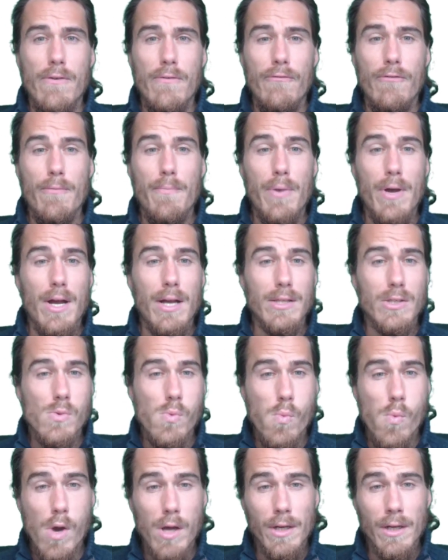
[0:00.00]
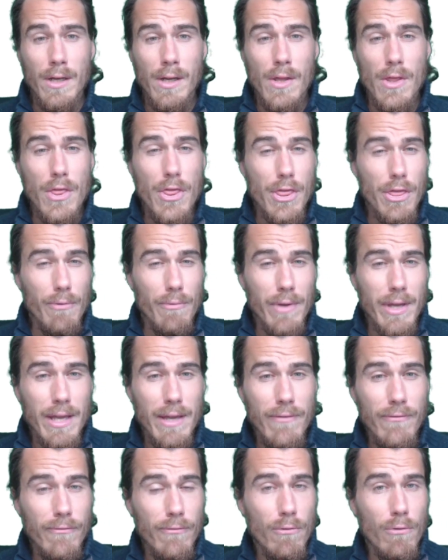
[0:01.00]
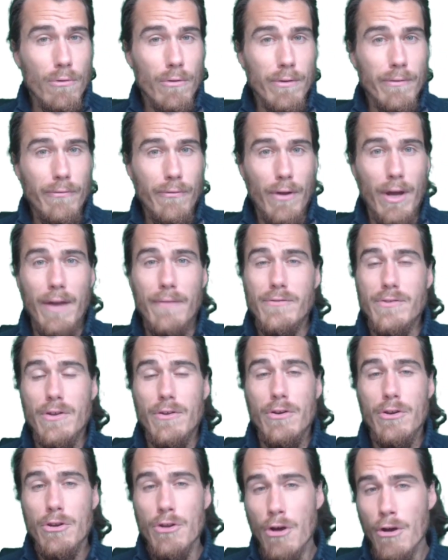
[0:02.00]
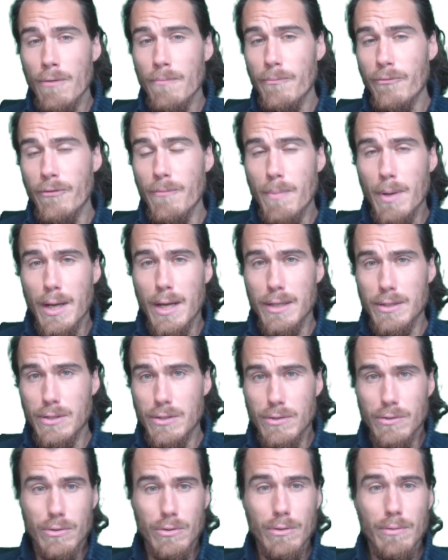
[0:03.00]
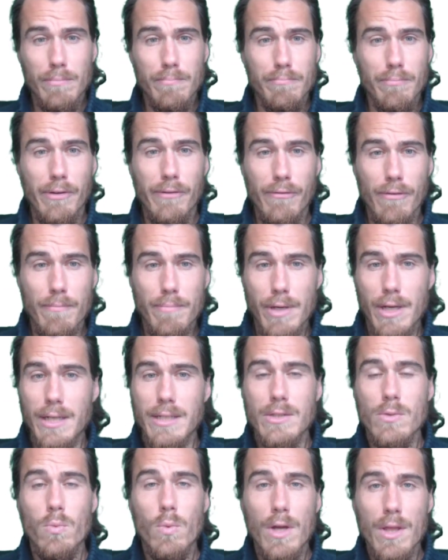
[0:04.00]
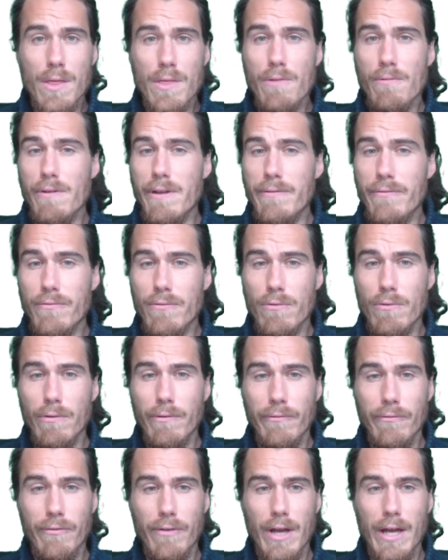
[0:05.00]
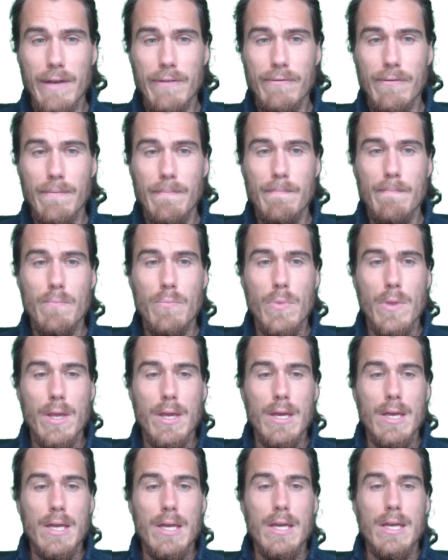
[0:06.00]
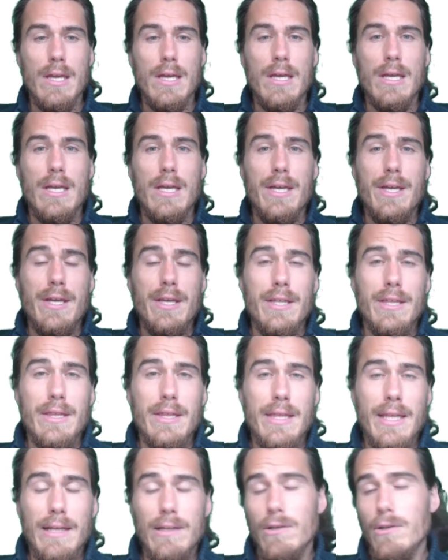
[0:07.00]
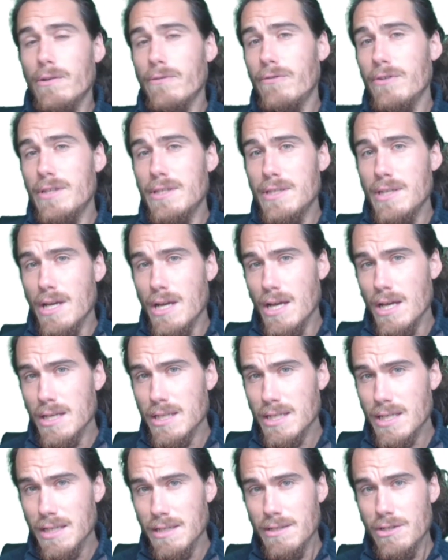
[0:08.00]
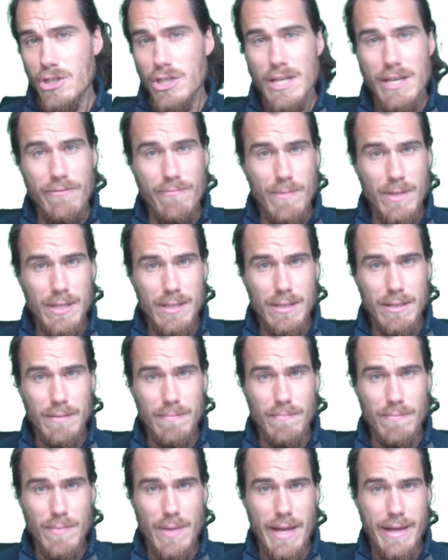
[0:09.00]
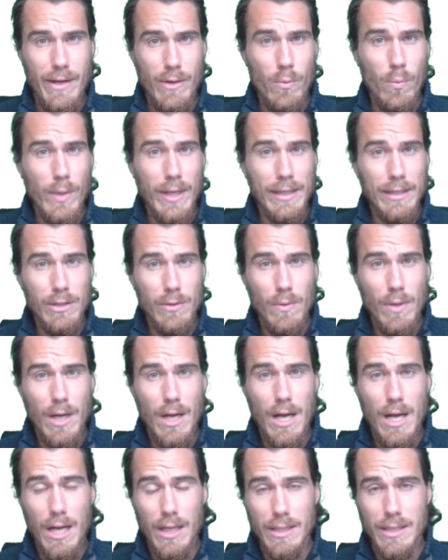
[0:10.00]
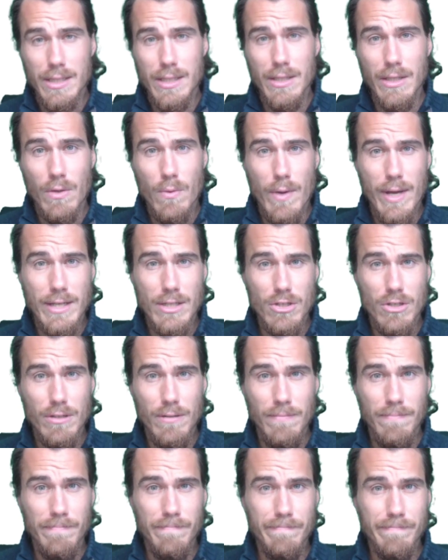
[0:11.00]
For parts 1, 3, 4 and 5, so not for part 2, but for parts 1, 3, 4 and 5, they look for task achievement, how well you answer the question,